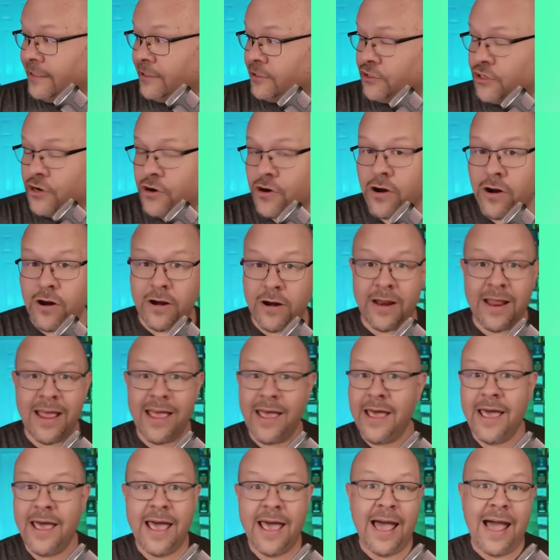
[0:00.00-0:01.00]
it'll turn
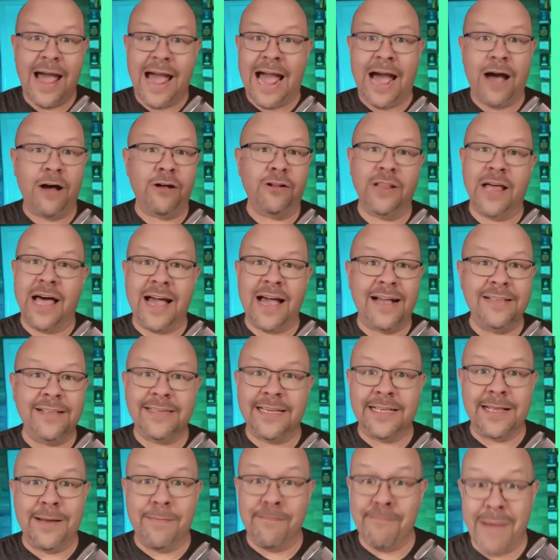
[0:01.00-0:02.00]

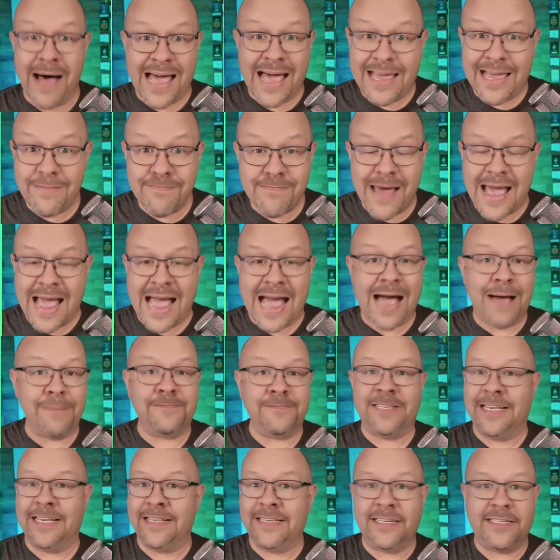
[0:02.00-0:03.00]
outlines into mind
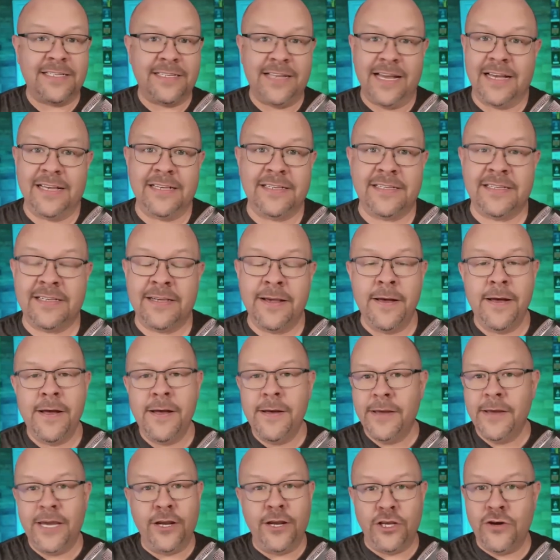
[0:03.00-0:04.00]
maps. It just does,
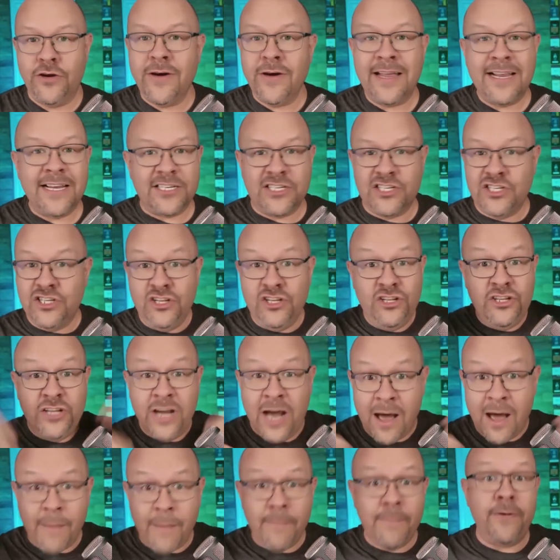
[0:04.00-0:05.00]
you can just
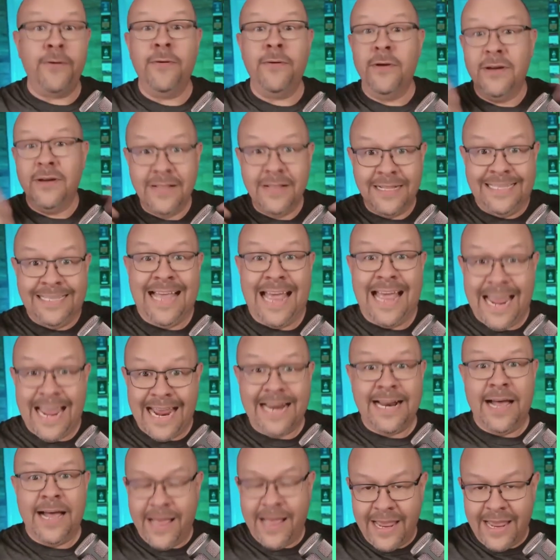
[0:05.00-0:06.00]
dump
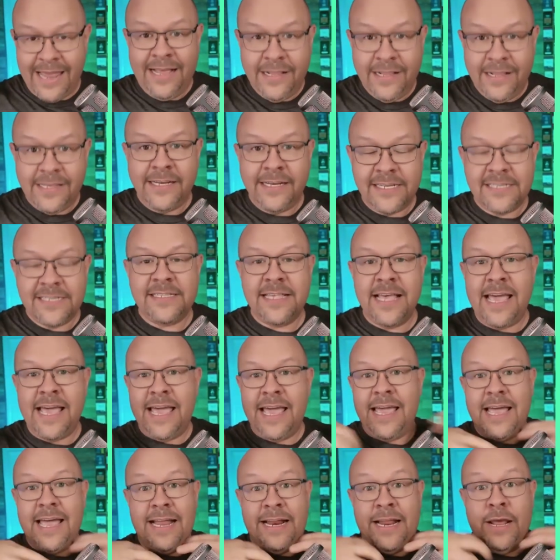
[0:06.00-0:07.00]
data into this
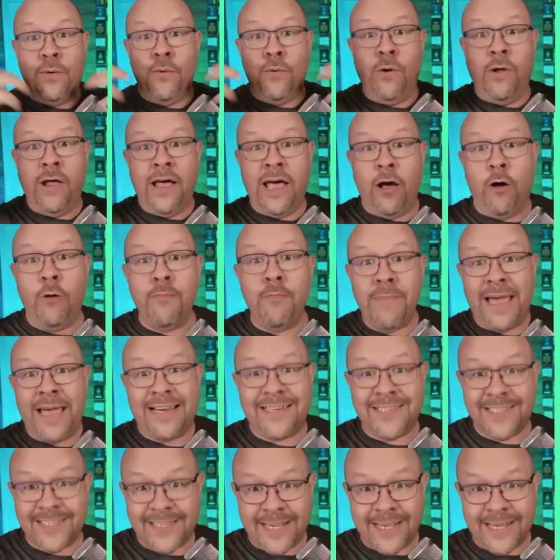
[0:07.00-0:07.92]
thing and it will help make